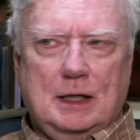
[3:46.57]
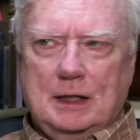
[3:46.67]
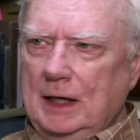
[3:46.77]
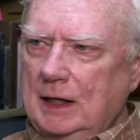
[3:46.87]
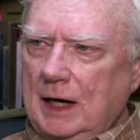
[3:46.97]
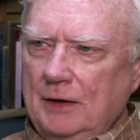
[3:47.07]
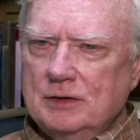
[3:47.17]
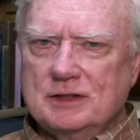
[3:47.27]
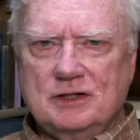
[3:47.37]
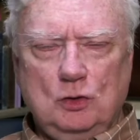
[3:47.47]
had had
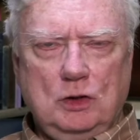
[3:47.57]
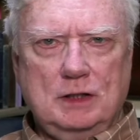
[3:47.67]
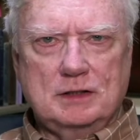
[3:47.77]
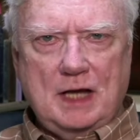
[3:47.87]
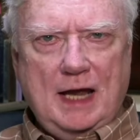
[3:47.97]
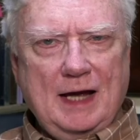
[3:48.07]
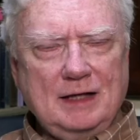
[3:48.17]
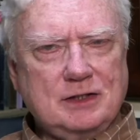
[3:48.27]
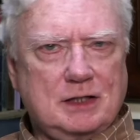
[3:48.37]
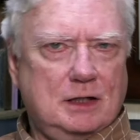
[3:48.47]
this serious
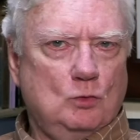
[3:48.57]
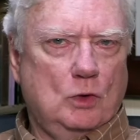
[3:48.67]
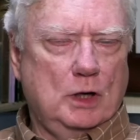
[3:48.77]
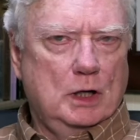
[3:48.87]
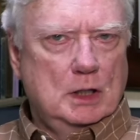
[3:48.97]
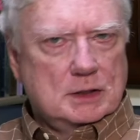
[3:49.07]
accident where